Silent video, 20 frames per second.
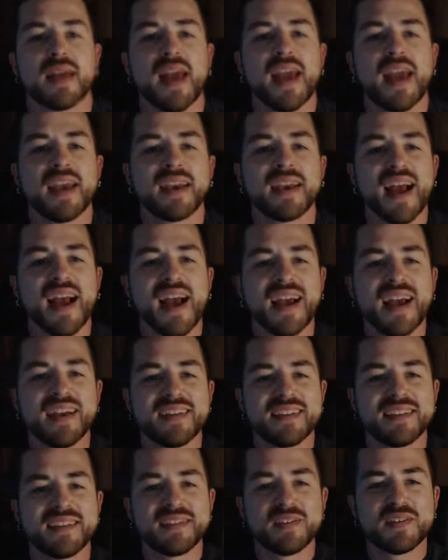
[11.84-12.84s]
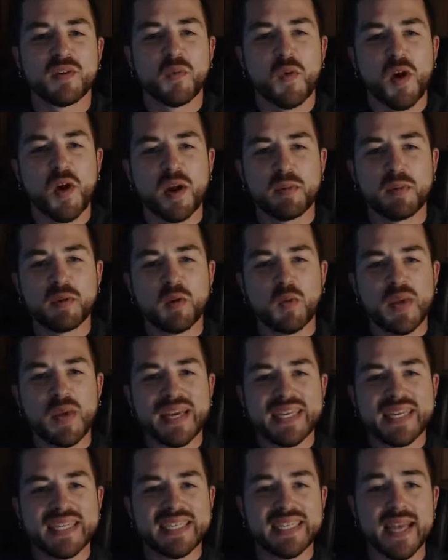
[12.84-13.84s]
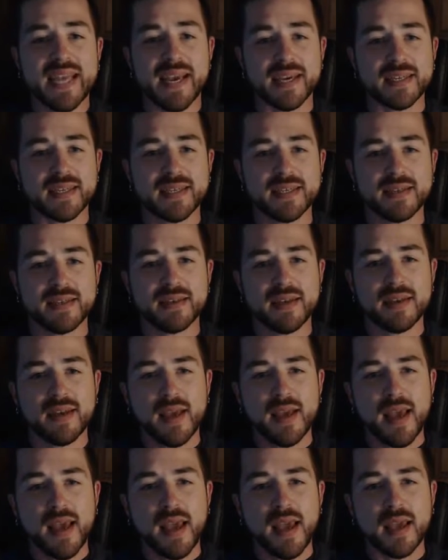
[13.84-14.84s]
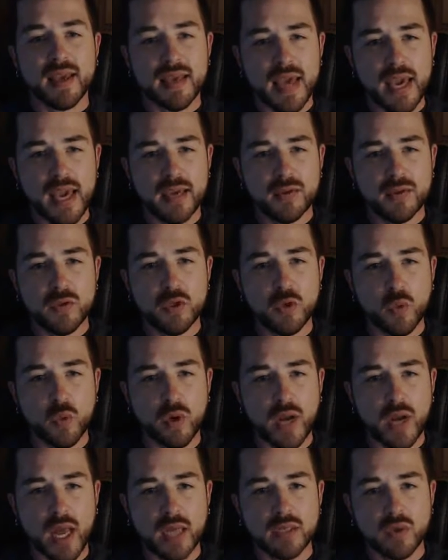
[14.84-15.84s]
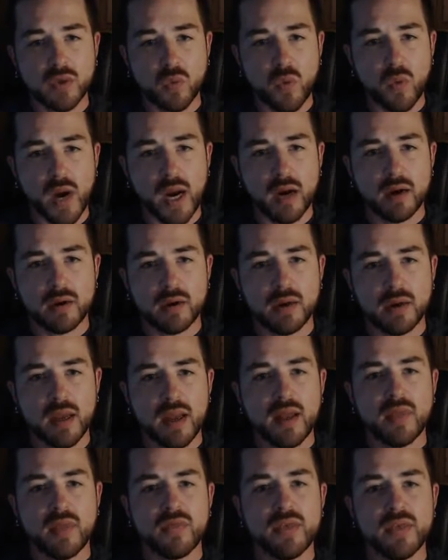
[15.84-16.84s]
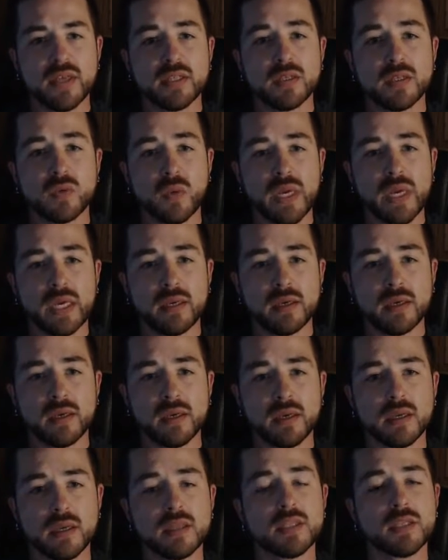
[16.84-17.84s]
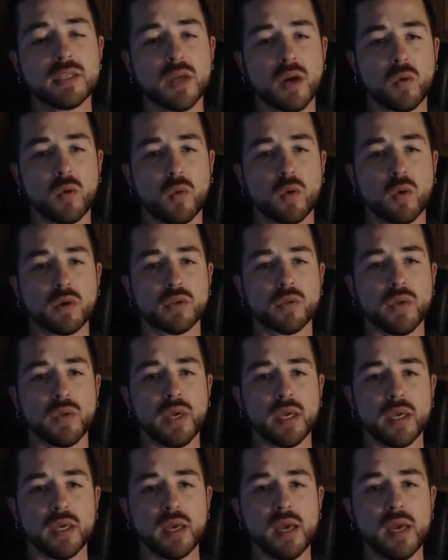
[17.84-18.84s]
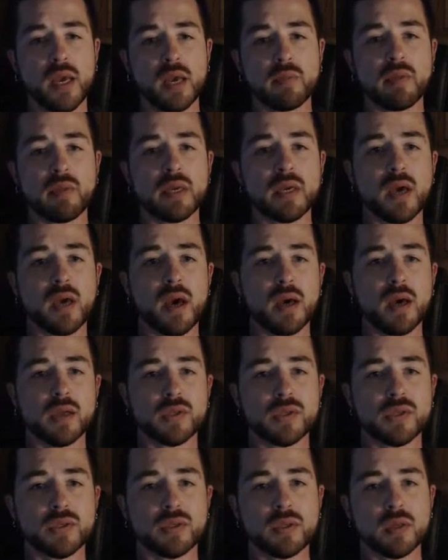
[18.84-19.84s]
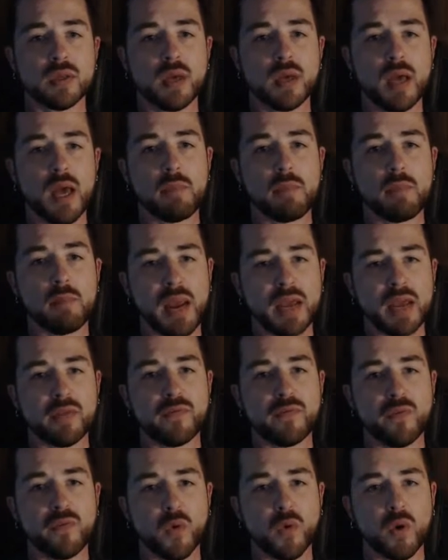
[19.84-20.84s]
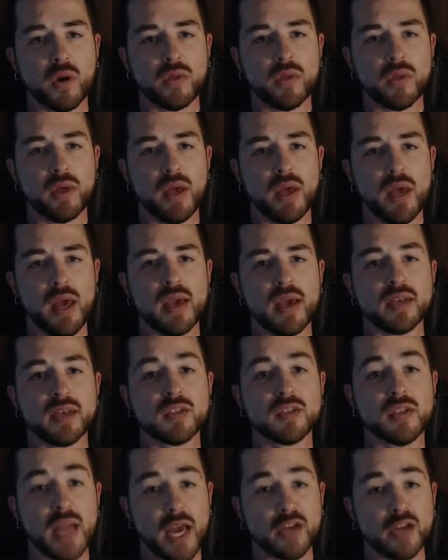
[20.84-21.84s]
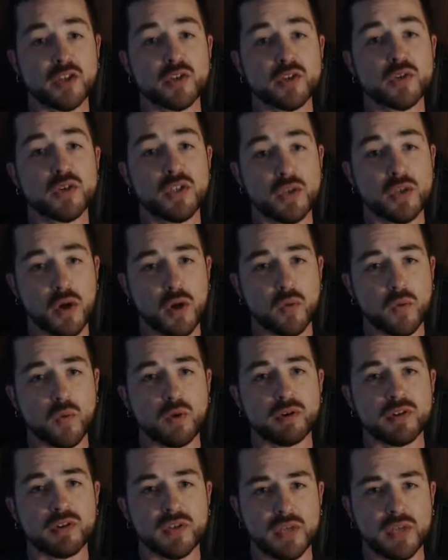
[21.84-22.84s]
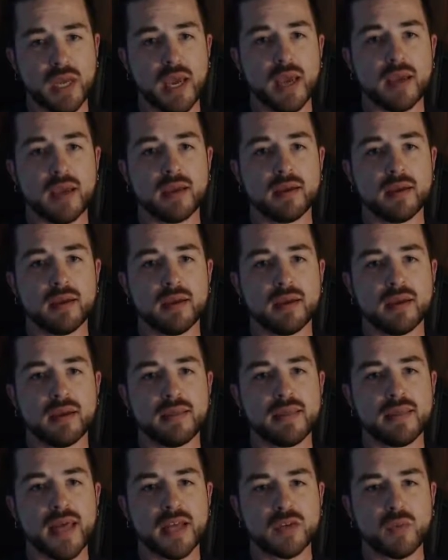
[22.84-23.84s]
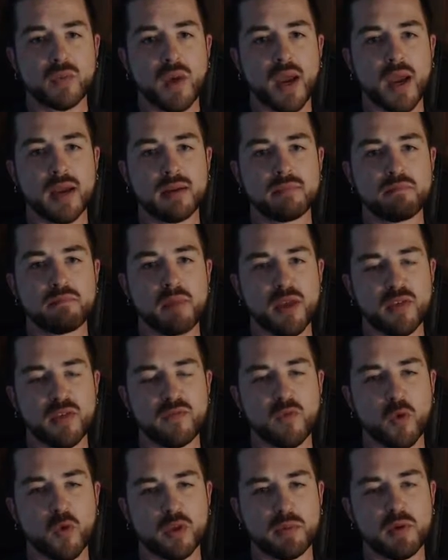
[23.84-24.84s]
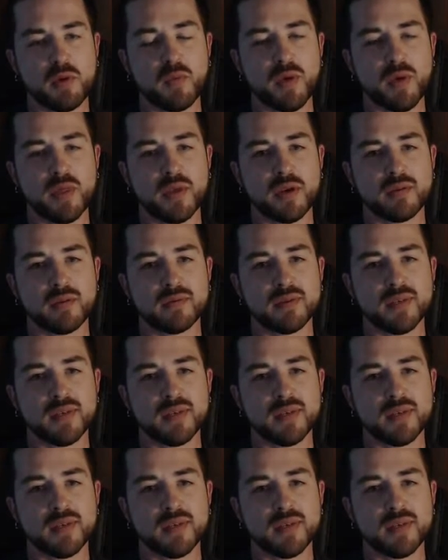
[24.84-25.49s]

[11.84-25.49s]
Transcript: Hey guys, welcome to week 6. In case you were not aware, this week is Star Wars week because May the 4th is National Star Wars Day. That's right, May the 4th be with you.